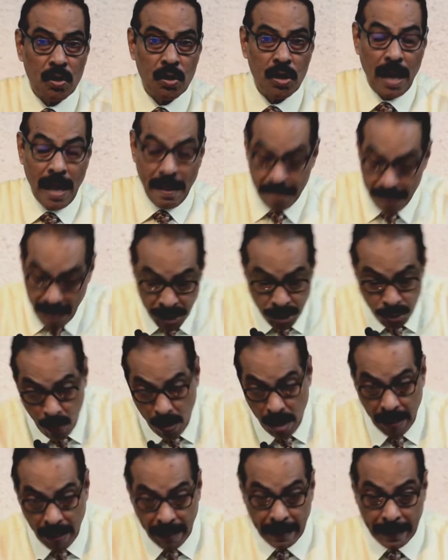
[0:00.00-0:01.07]
And that's
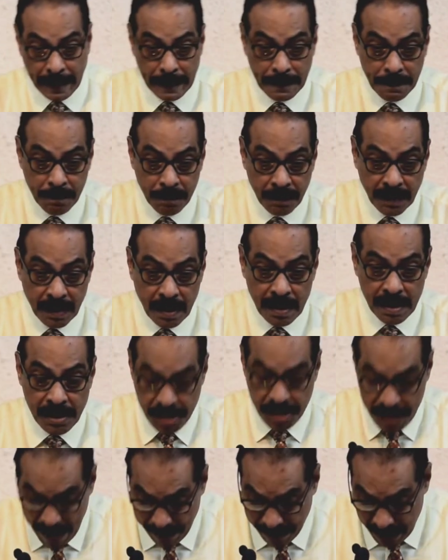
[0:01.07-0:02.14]
why
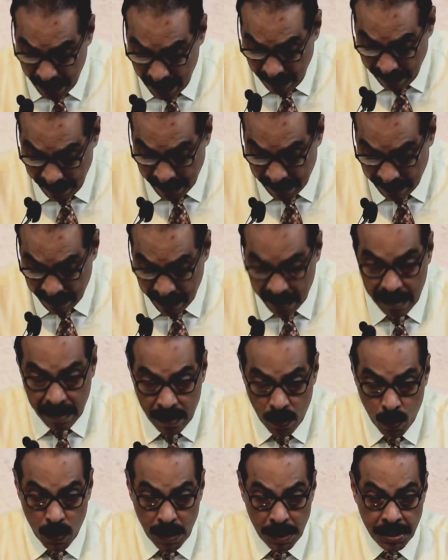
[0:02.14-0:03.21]
chapter 11,
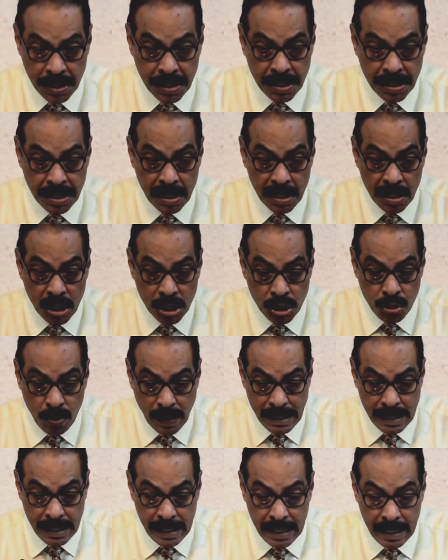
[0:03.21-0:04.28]
verses
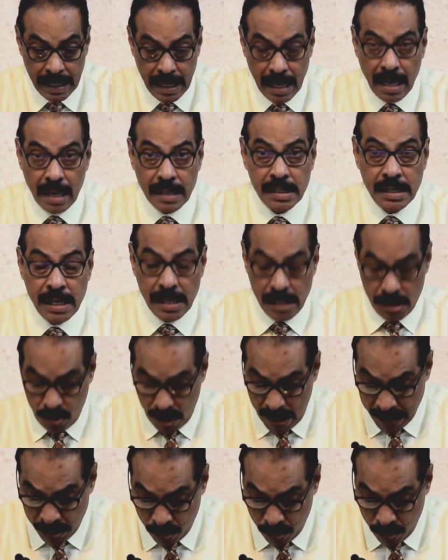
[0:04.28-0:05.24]
20 and